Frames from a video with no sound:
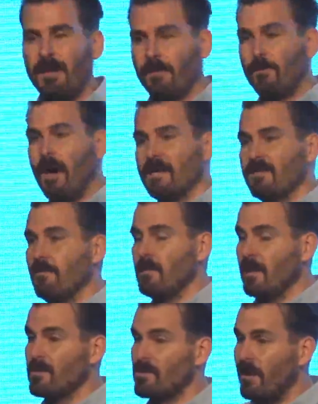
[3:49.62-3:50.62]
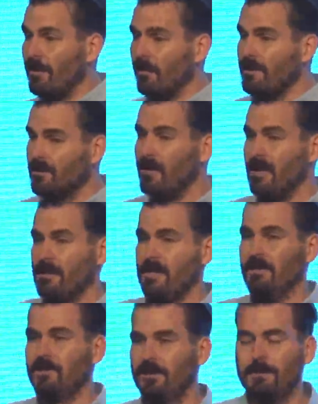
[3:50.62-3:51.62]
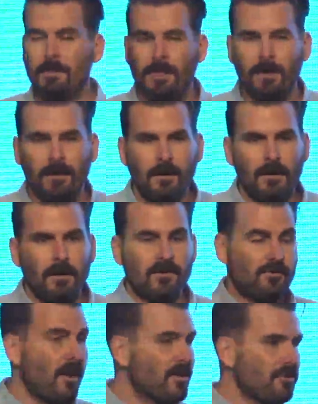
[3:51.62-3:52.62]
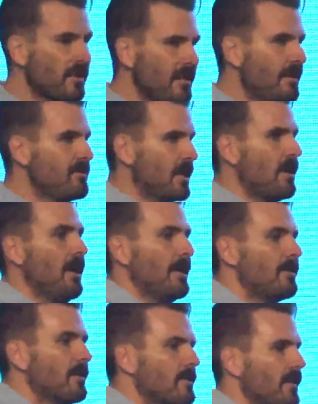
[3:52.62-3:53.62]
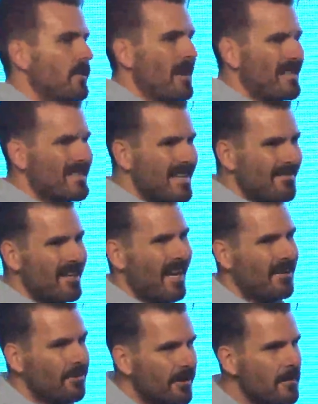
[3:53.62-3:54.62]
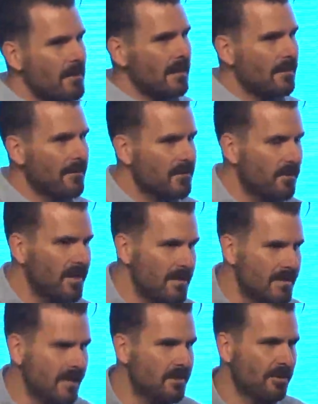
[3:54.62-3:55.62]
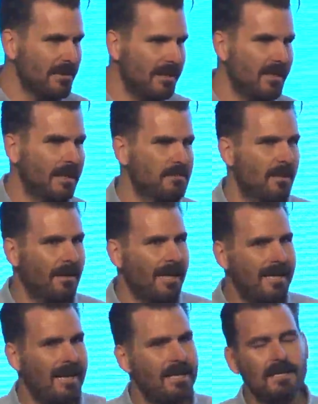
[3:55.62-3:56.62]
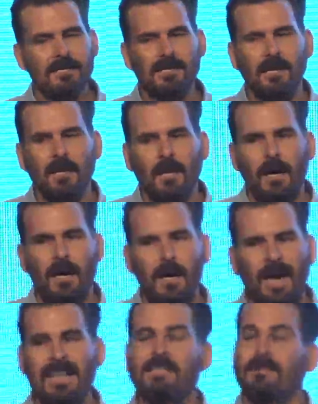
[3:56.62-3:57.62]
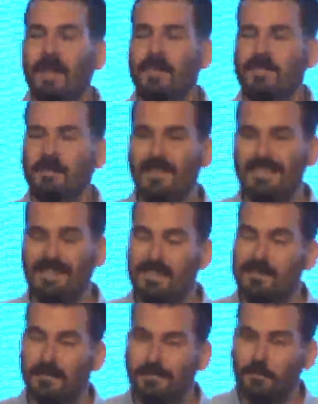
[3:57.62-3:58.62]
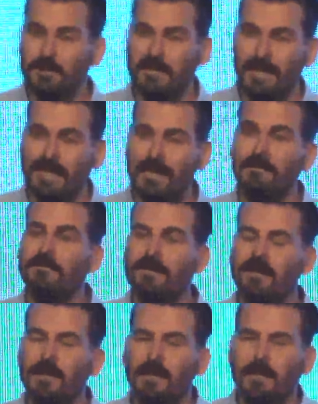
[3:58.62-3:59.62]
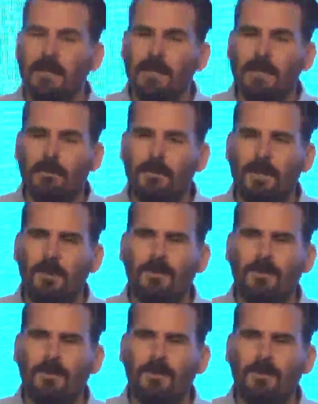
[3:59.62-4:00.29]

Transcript: about the rise of them in Australia in the 20th century. Structurally, they've declined. So there are about 700 in the middle of the 20th century leading up to the late 80s. As of last year, there's less than 40 left. But I